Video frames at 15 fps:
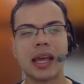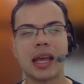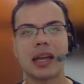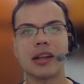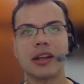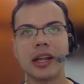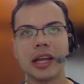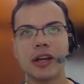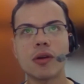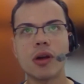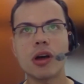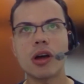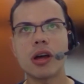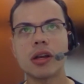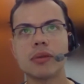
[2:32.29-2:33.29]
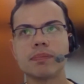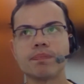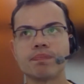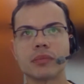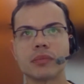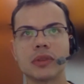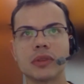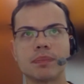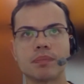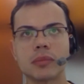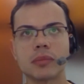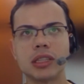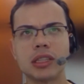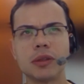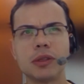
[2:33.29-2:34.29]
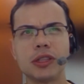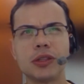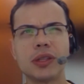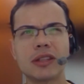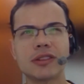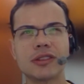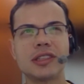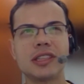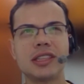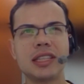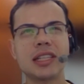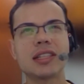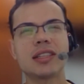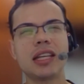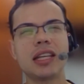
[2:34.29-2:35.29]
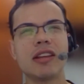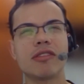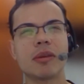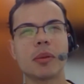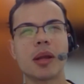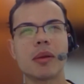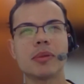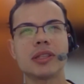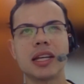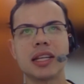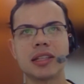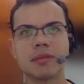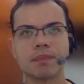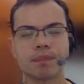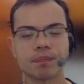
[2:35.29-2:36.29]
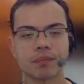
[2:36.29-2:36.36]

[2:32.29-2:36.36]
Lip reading: And later on, still in 2016, if I'm not mistaken,